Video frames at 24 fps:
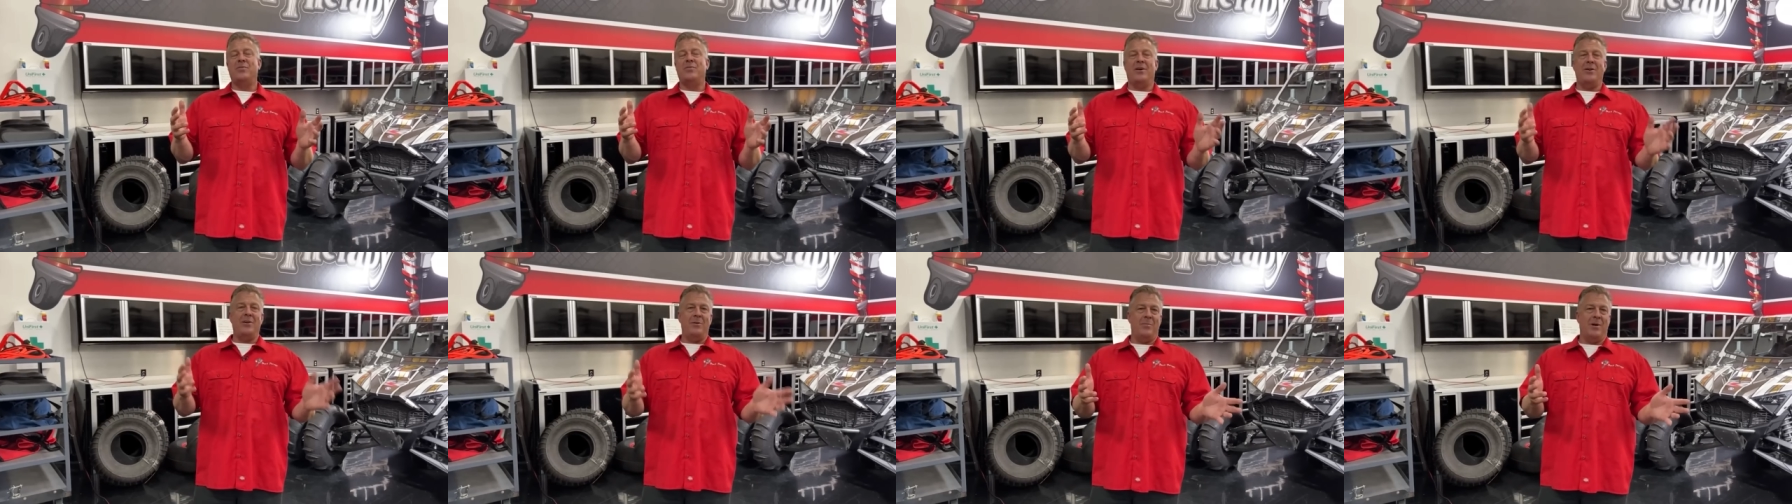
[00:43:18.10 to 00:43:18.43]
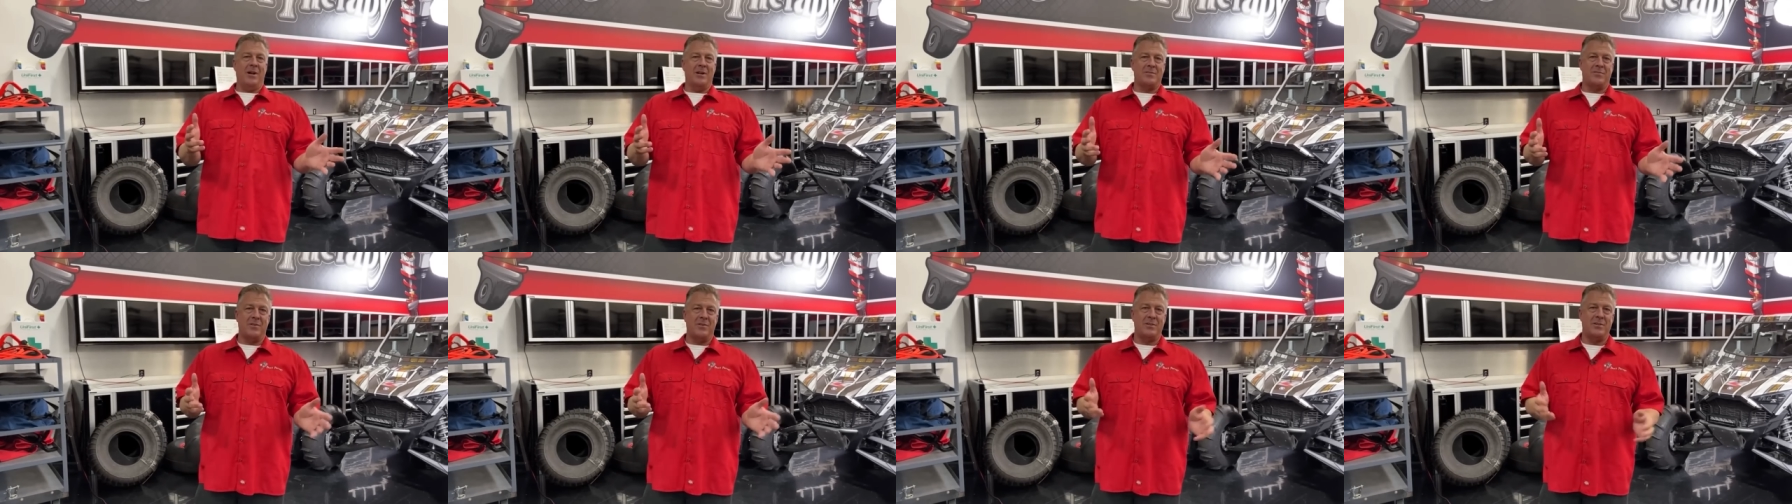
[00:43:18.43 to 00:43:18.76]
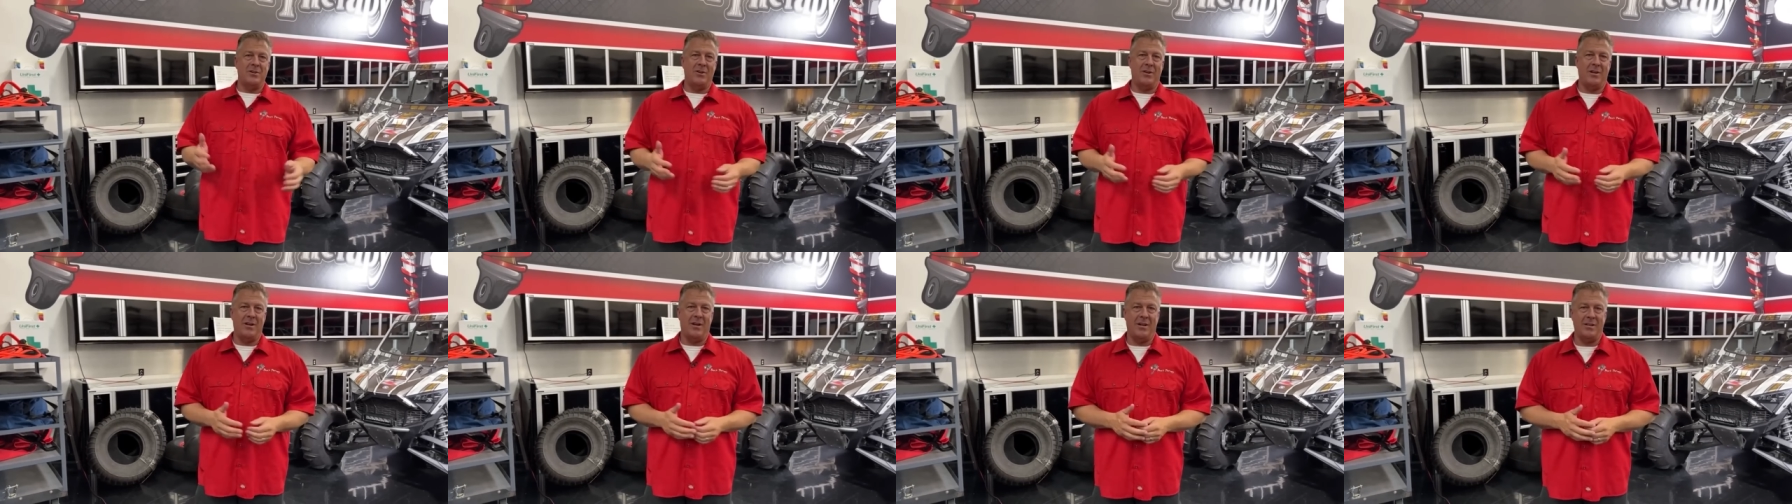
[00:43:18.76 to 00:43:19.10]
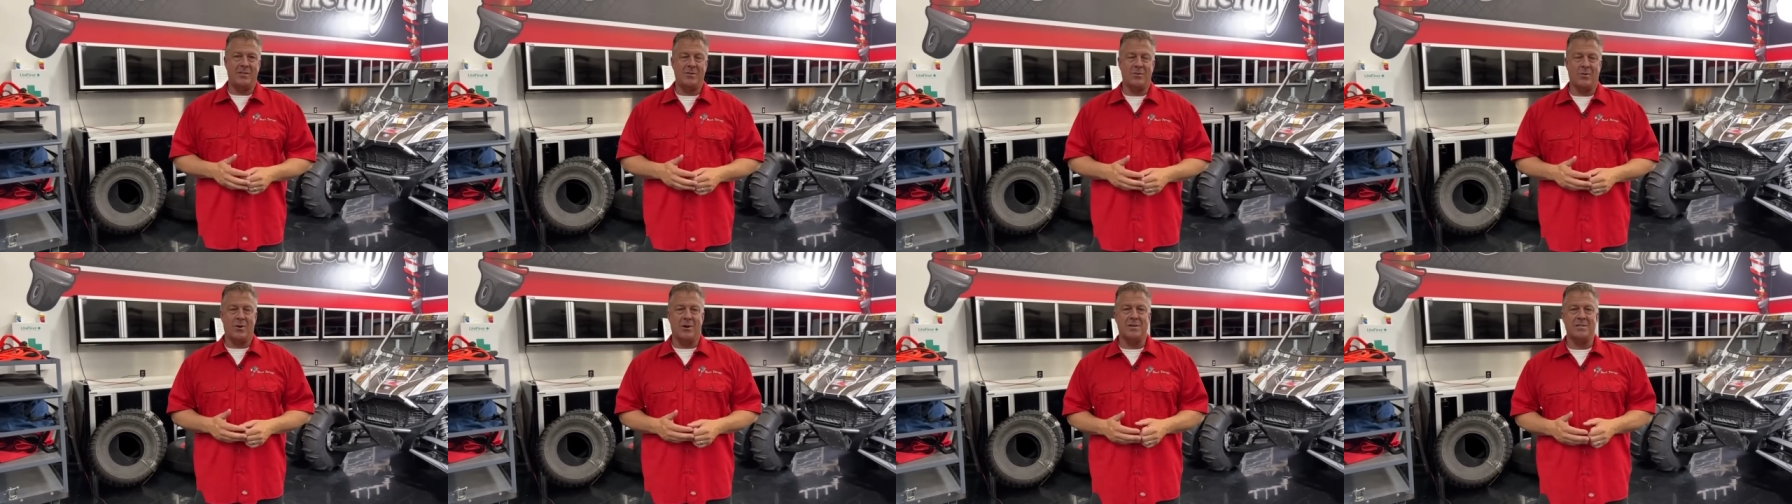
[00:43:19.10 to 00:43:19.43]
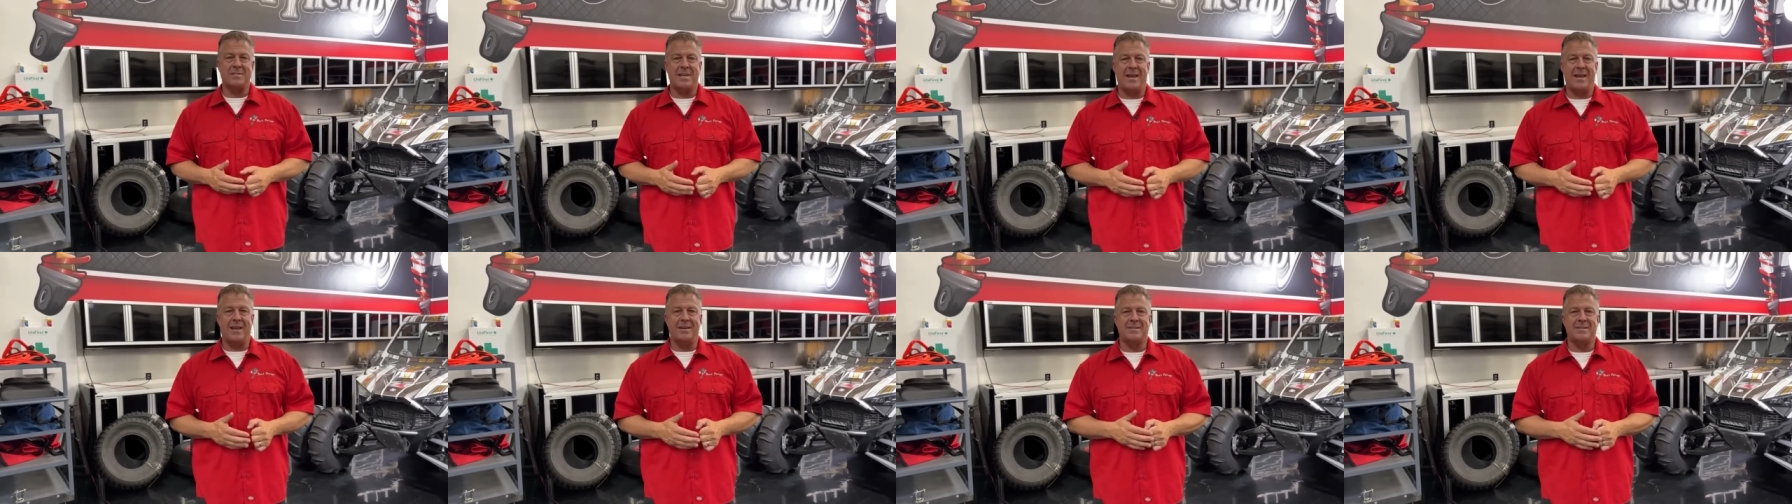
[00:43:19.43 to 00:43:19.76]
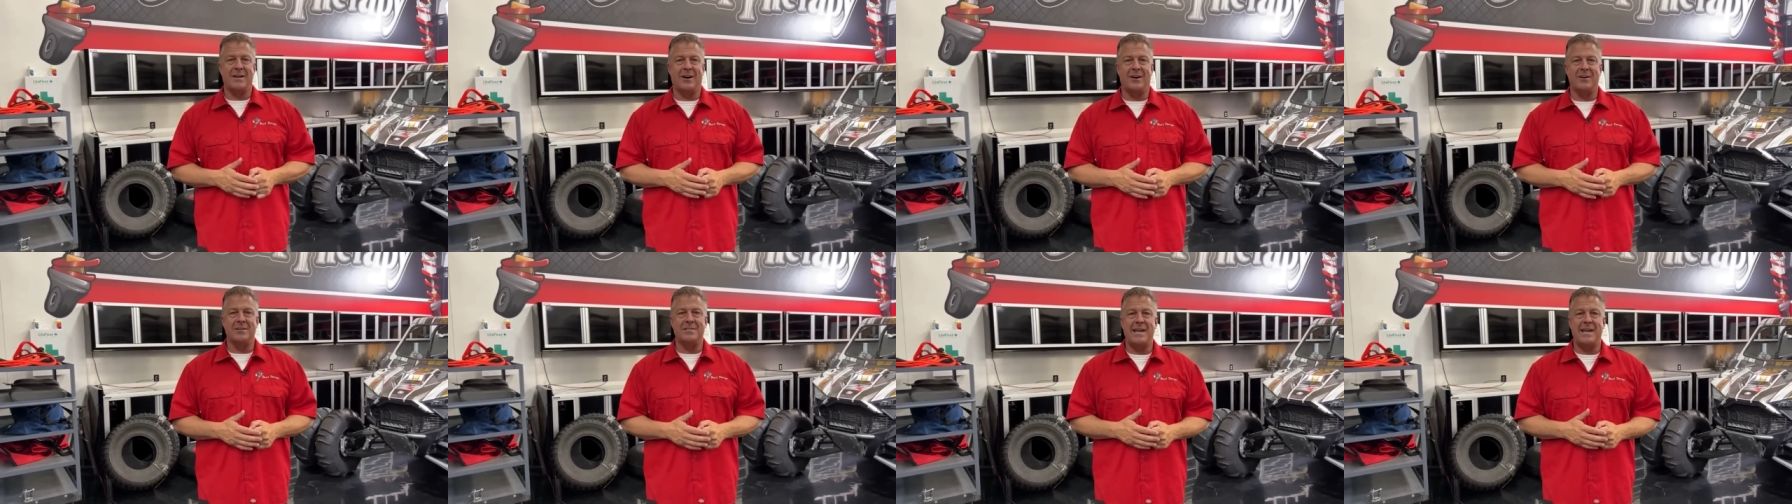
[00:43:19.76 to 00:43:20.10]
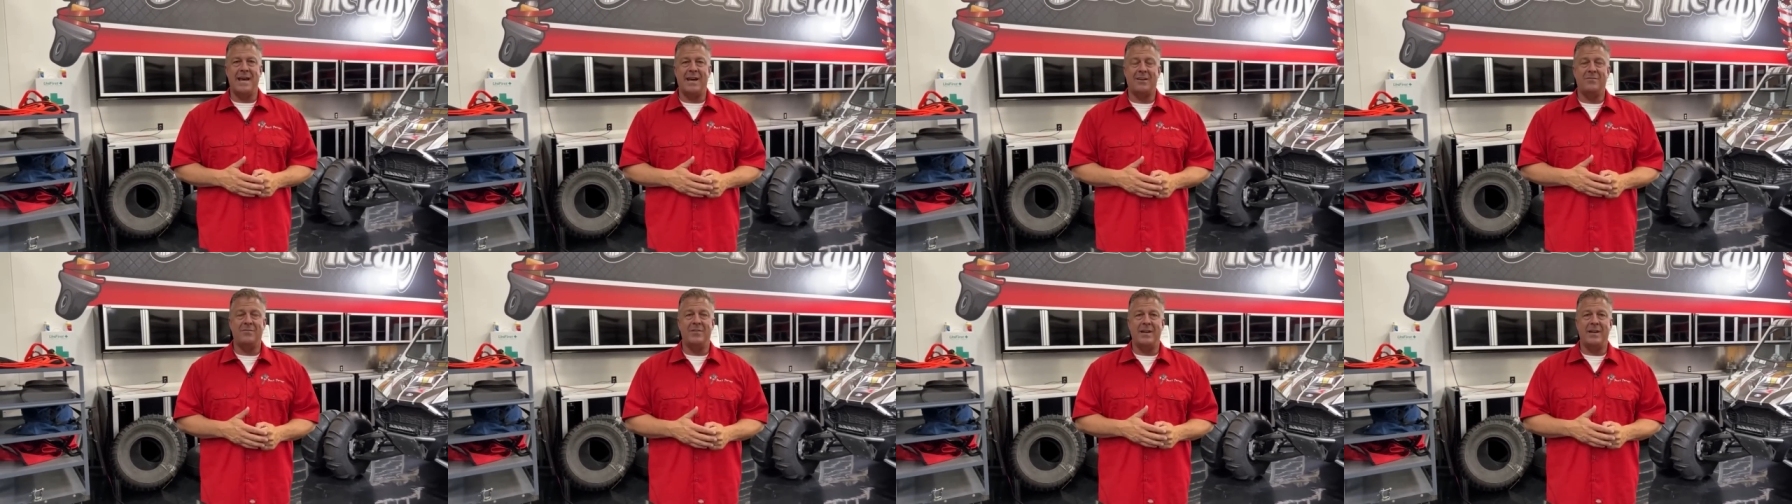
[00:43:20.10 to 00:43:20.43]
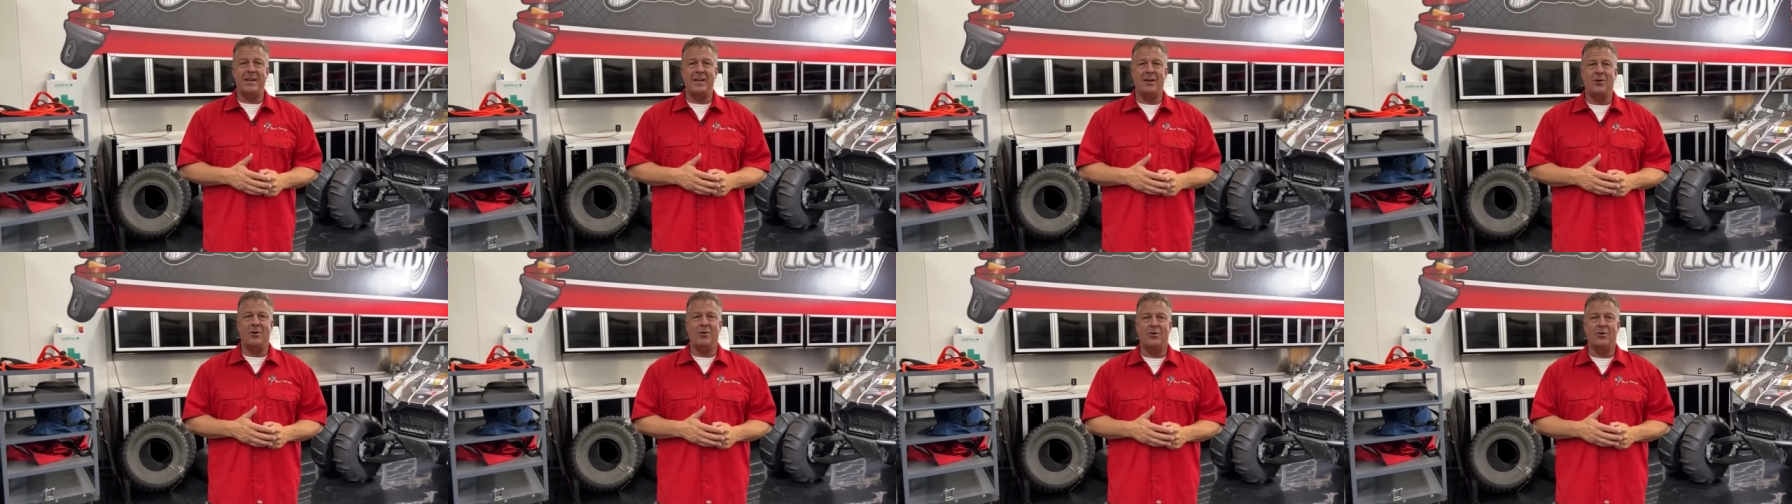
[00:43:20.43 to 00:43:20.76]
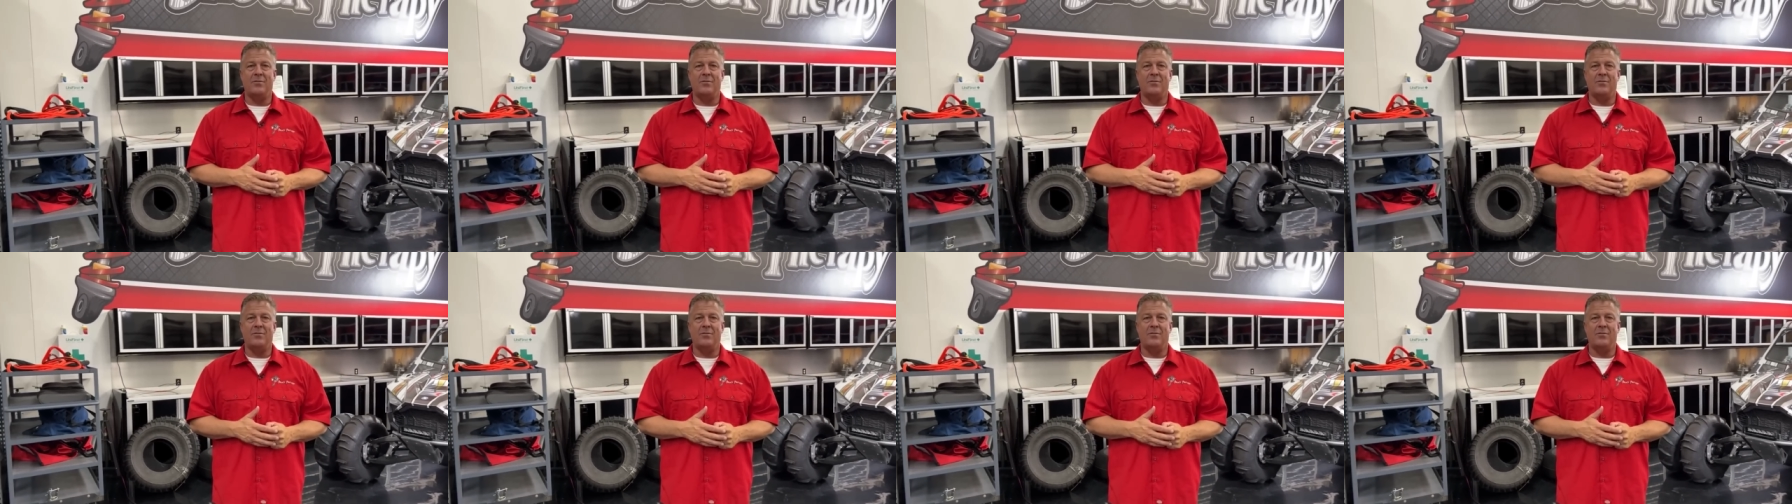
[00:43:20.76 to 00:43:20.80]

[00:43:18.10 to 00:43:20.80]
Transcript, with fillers: very much for tuning in to our Sand Tire Tech video.